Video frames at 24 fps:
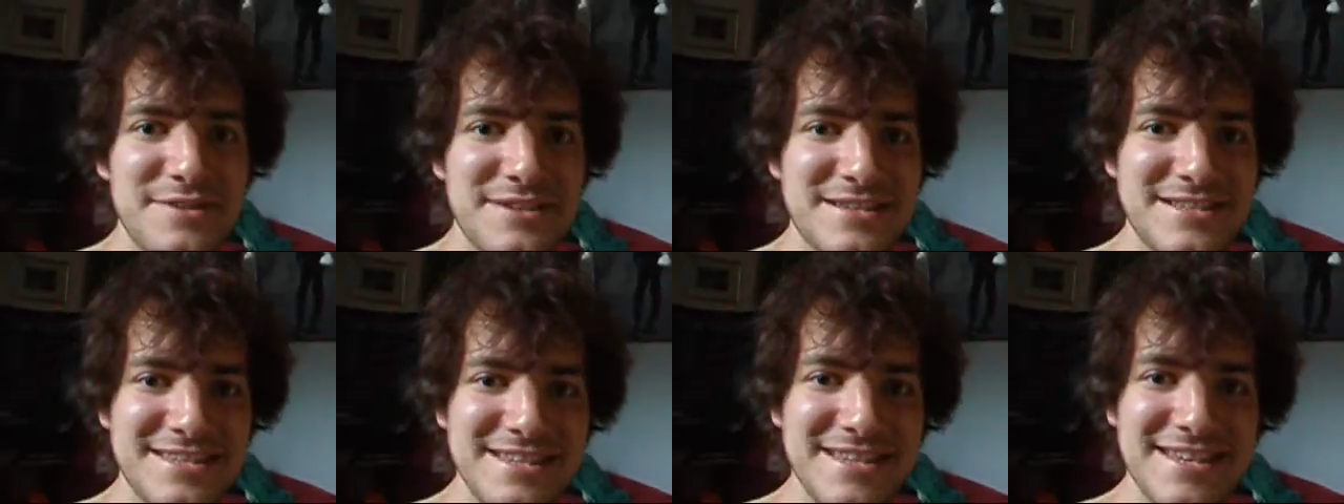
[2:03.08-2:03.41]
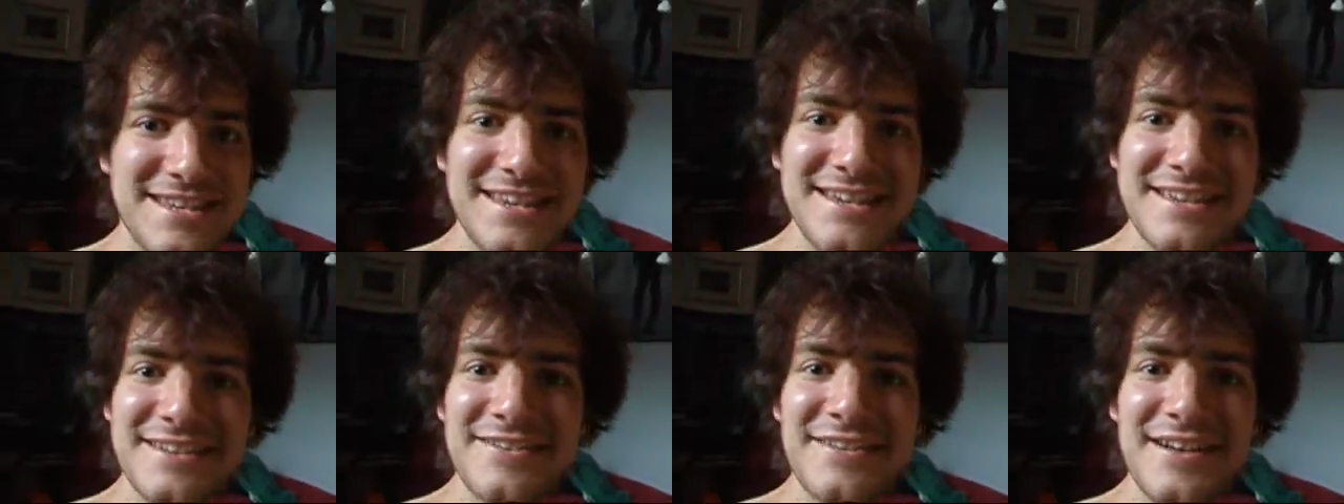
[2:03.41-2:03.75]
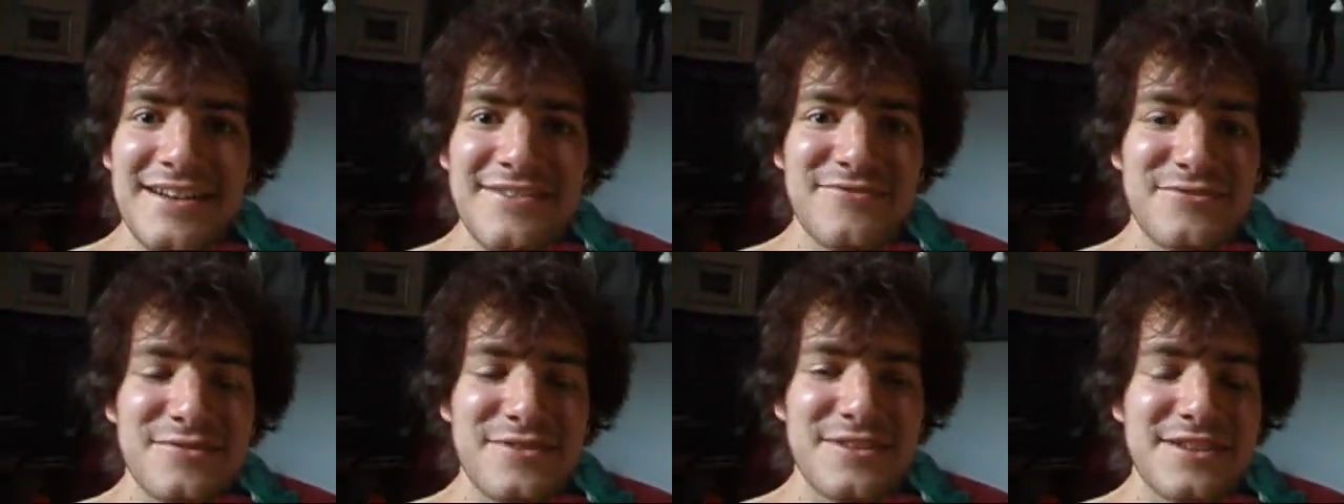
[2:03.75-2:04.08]
want to see, you know,
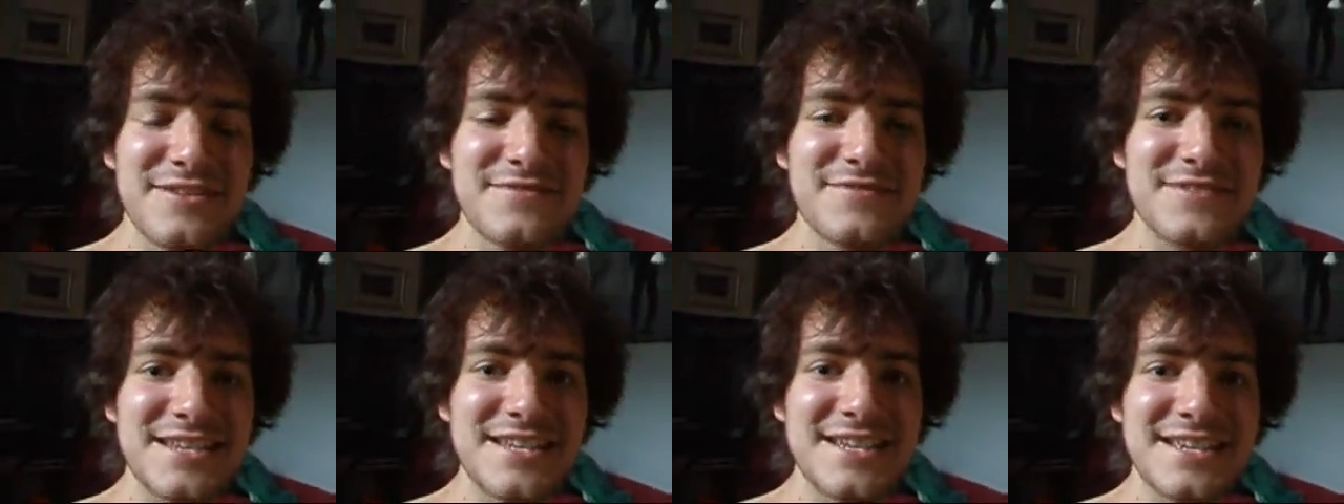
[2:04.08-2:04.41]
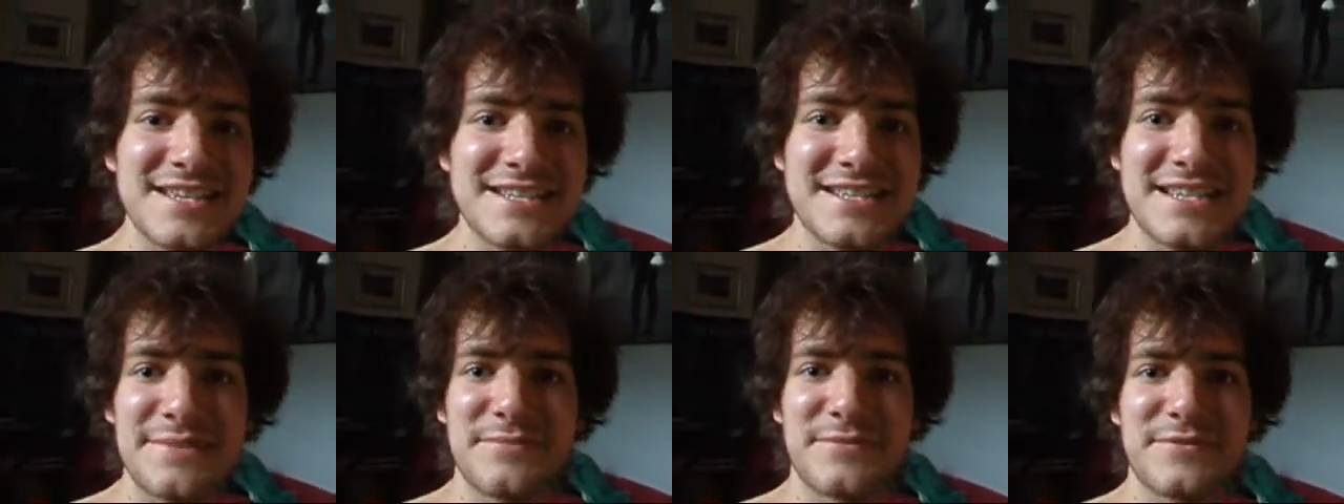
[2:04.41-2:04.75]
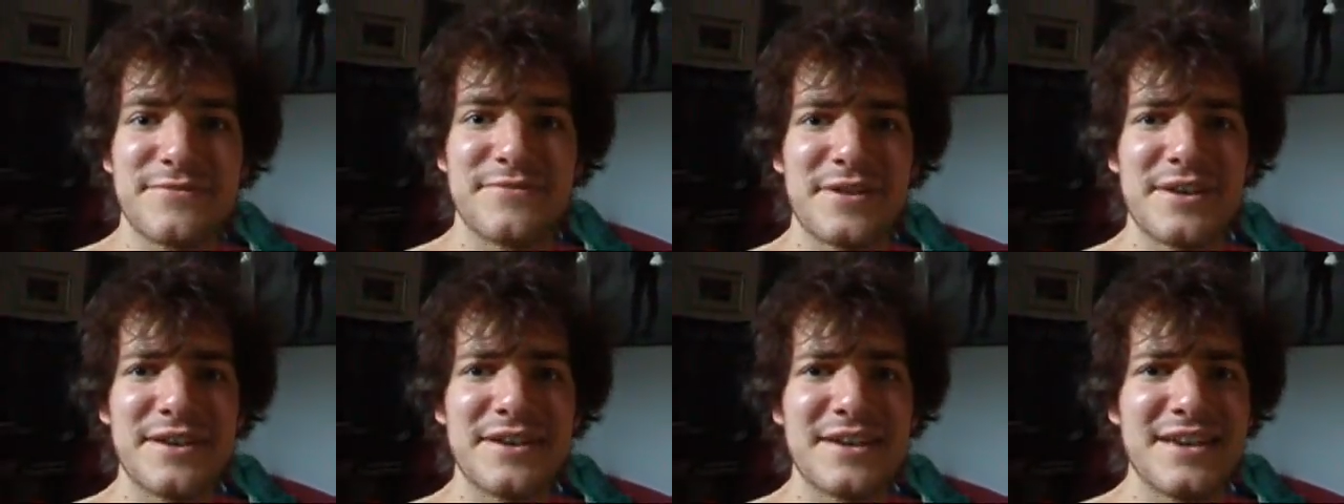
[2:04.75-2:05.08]
everyone loves it except
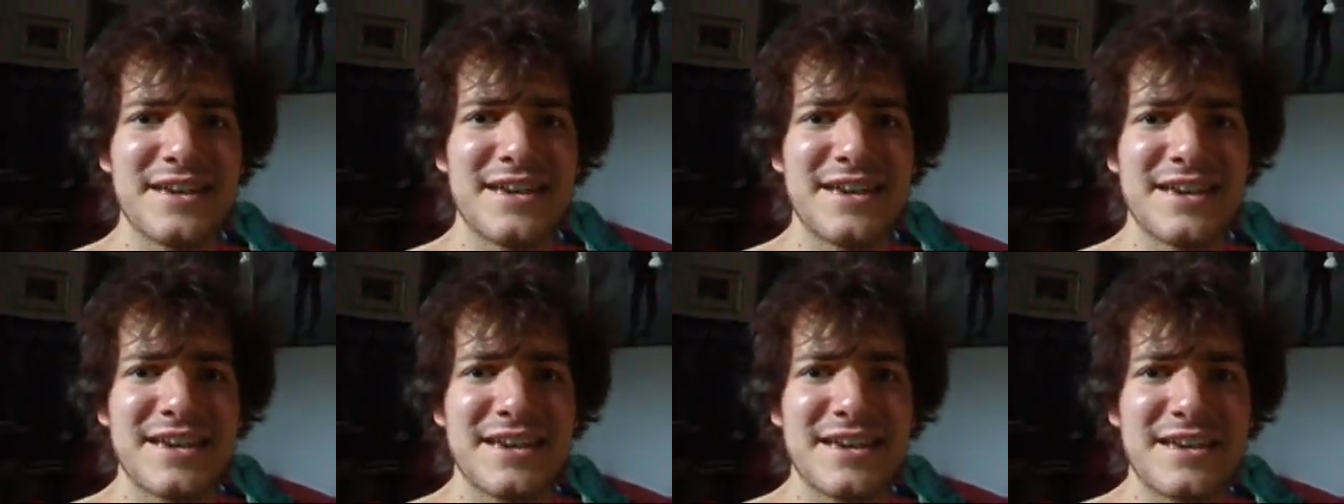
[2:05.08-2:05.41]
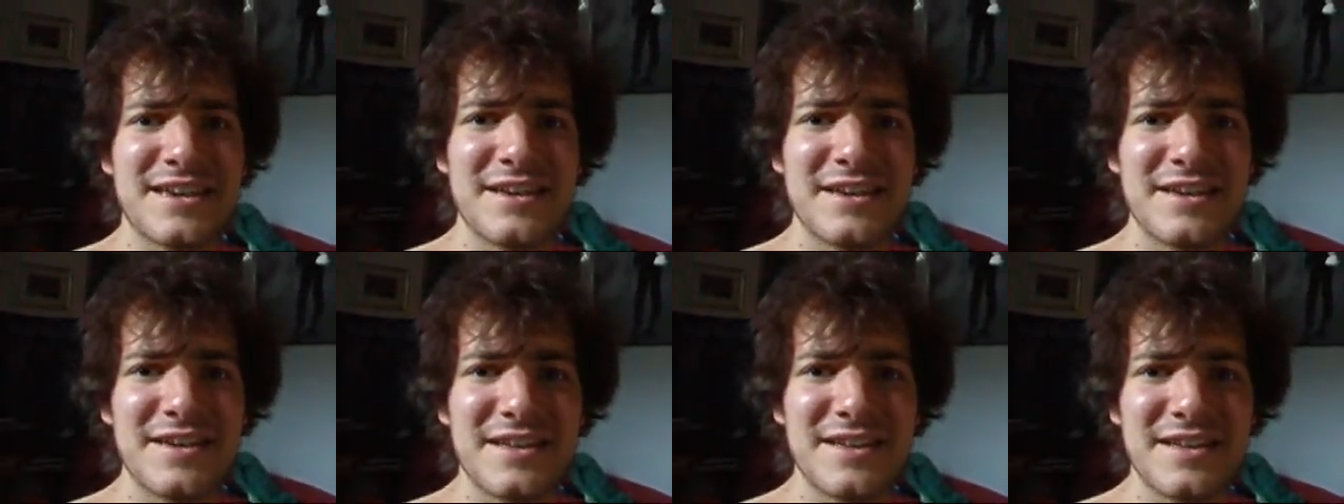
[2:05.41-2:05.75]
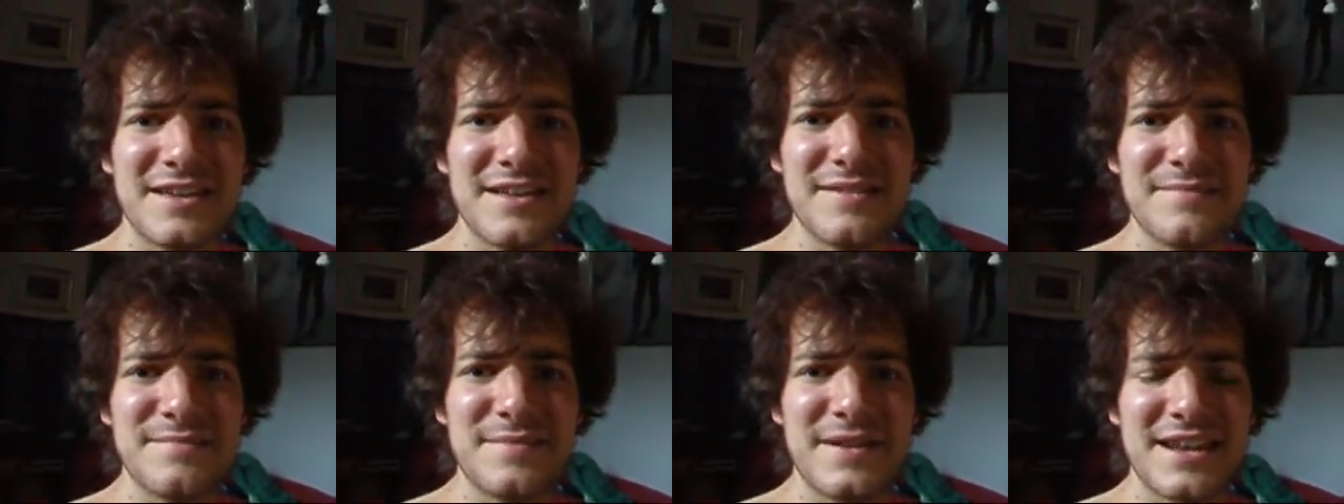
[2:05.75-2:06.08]
for
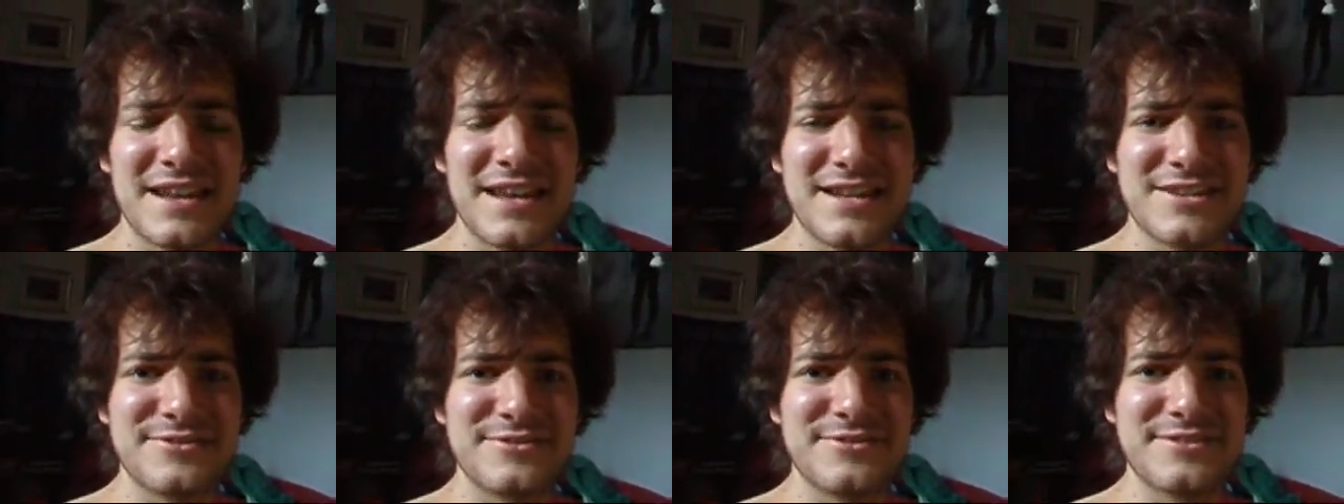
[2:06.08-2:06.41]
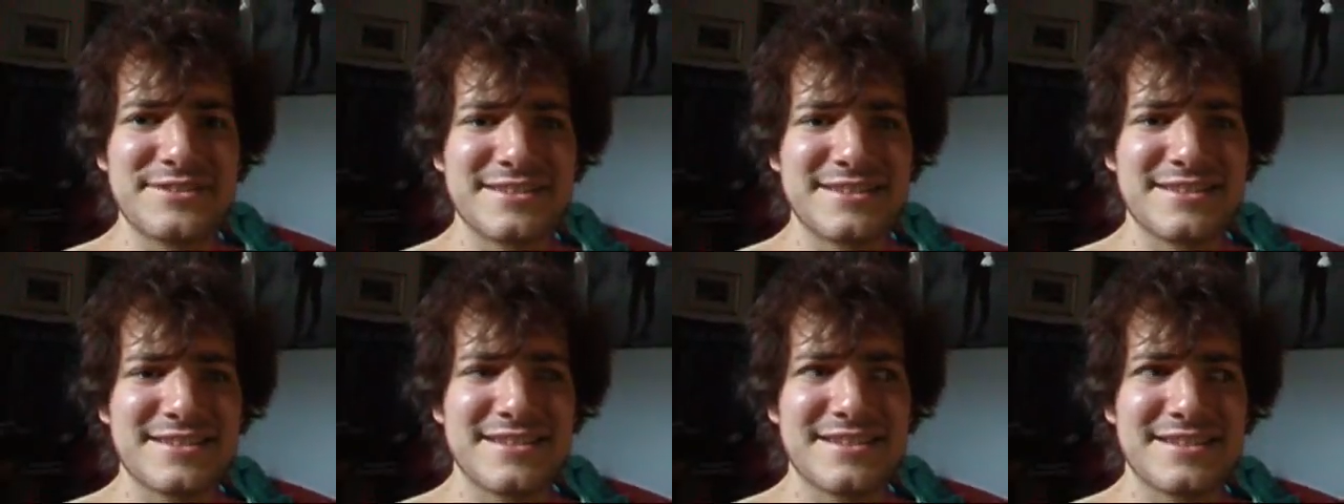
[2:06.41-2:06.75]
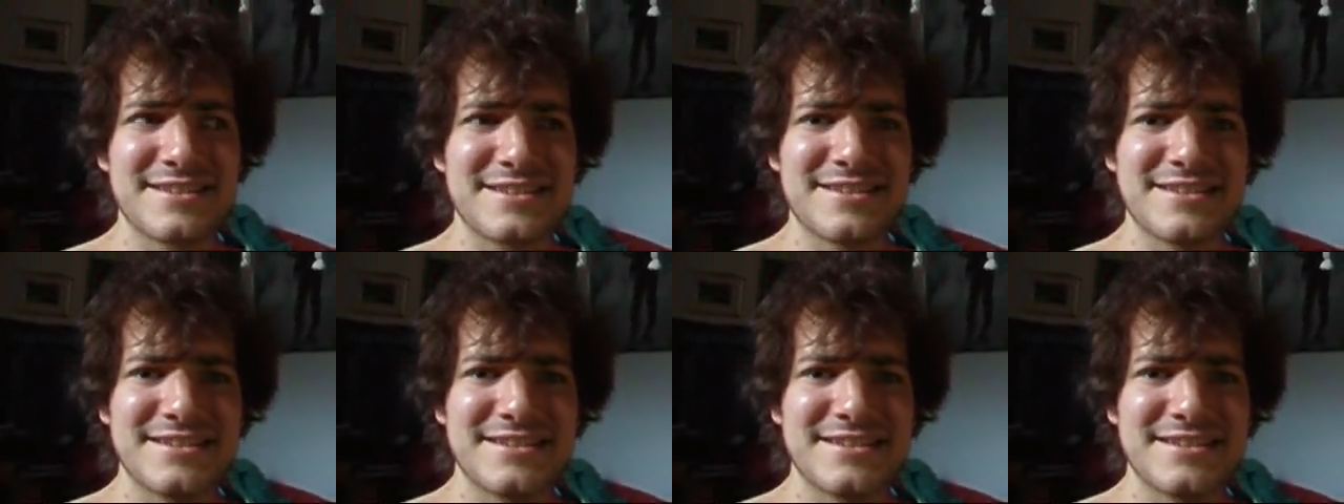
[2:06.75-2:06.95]
my lecturers.